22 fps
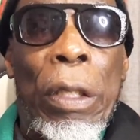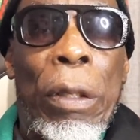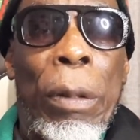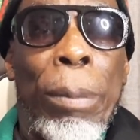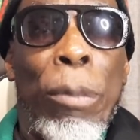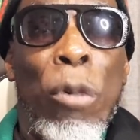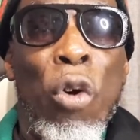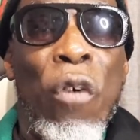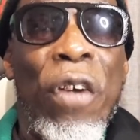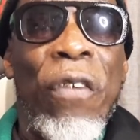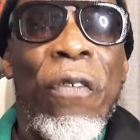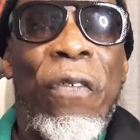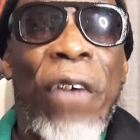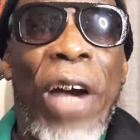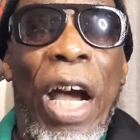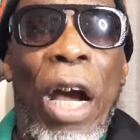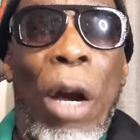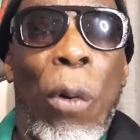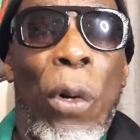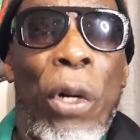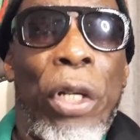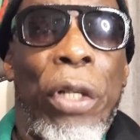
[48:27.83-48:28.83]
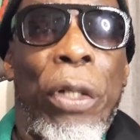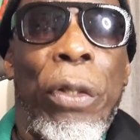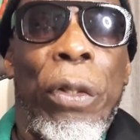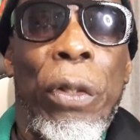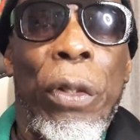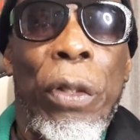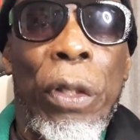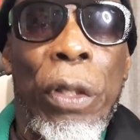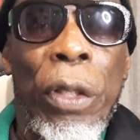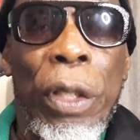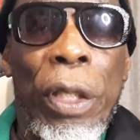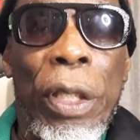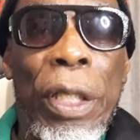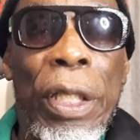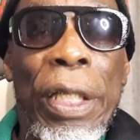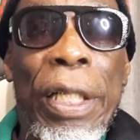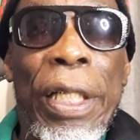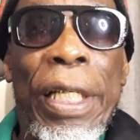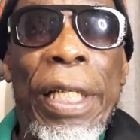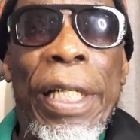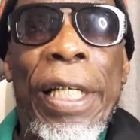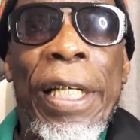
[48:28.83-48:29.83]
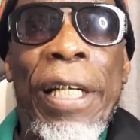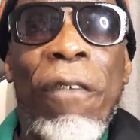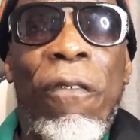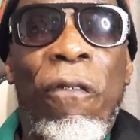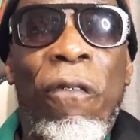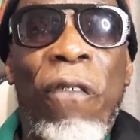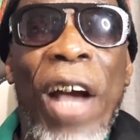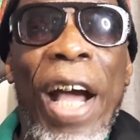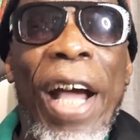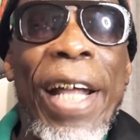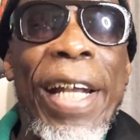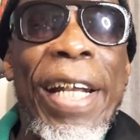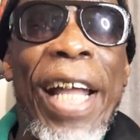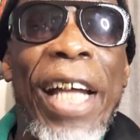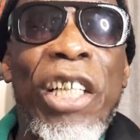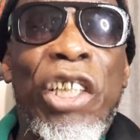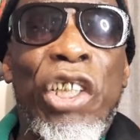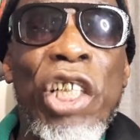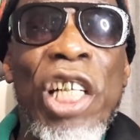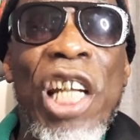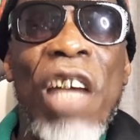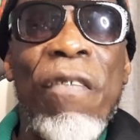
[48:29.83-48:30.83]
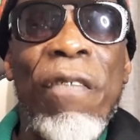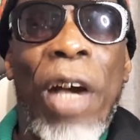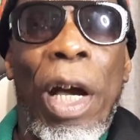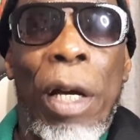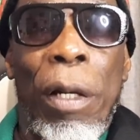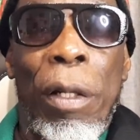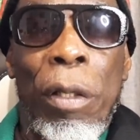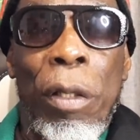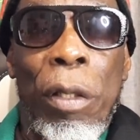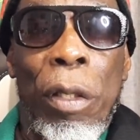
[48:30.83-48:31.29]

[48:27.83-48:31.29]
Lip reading: moving forward, the fact that she never